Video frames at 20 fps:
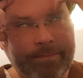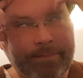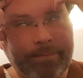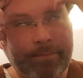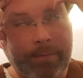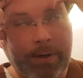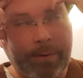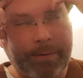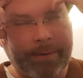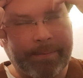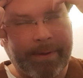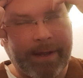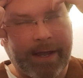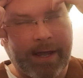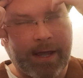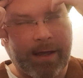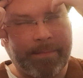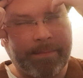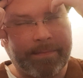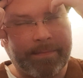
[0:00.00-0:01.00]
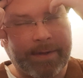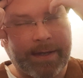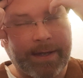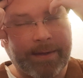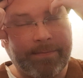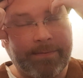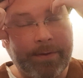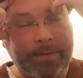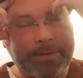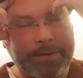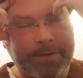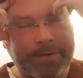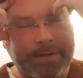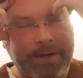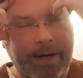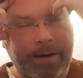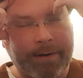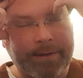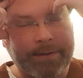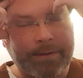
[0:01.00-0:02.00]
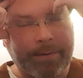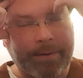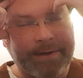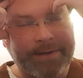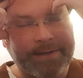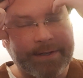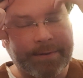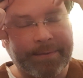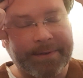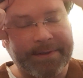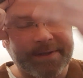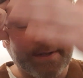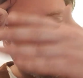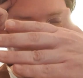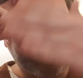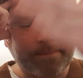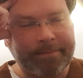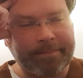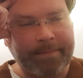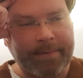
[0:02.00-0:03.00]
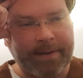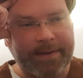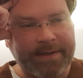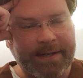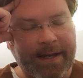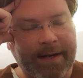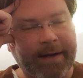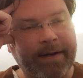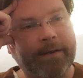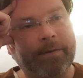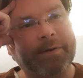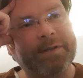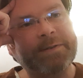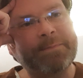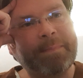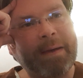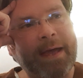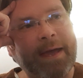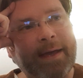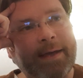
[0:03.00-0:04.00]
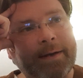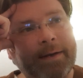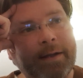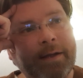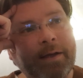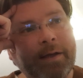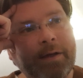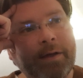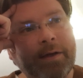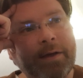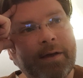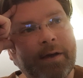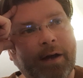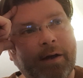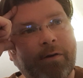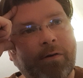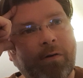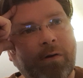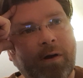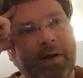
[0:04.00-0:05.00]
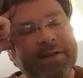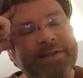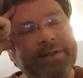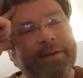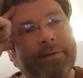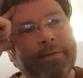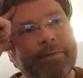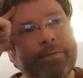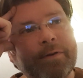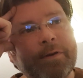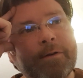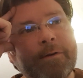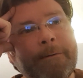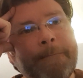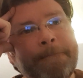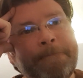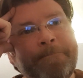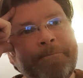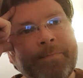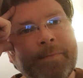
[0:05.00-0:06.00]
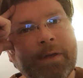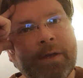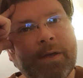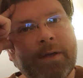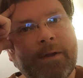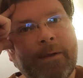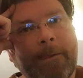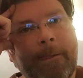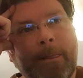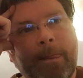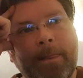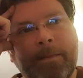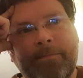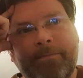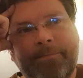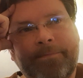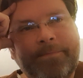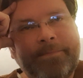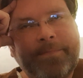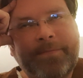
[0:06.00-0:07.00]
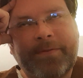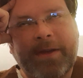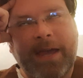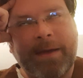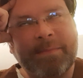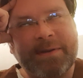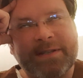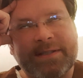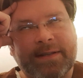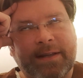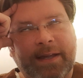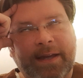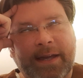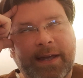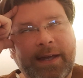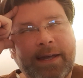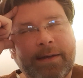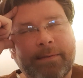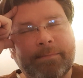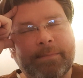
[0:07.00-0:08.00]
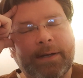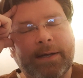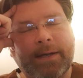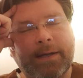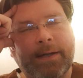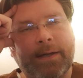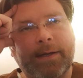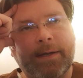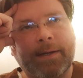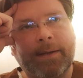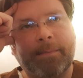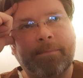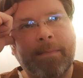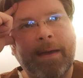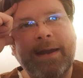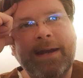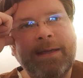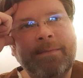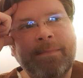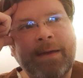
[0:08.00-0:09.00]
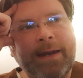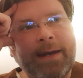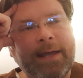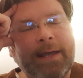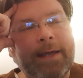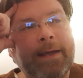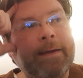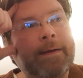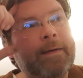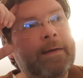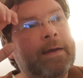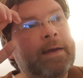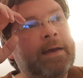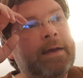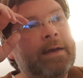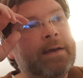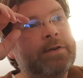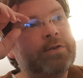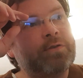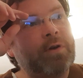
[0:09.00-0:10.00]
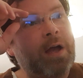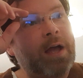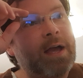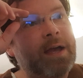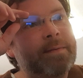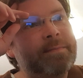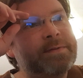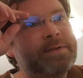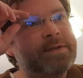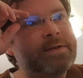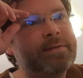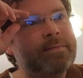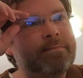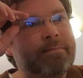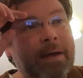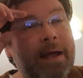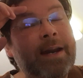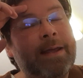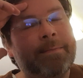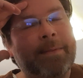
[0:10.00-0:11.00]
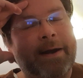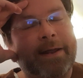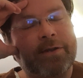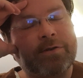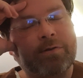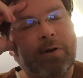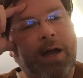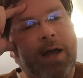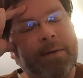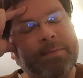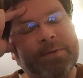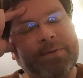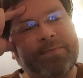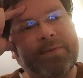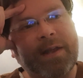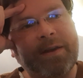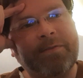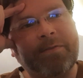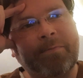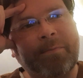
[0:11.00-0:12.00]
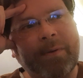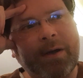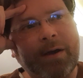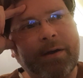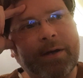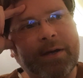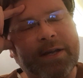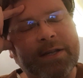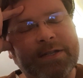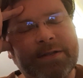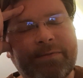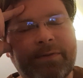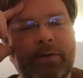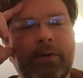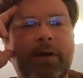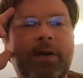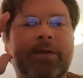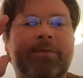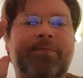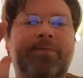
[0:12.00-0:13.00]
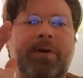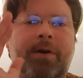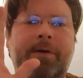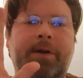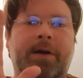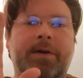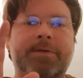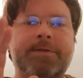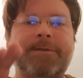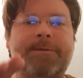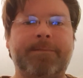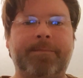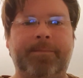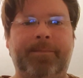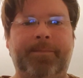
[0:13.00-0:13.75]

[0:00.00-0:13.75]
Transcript: what would become the future territories it was intending to expand across and through, famously, many tribes of Native Americans, if you look at the photos,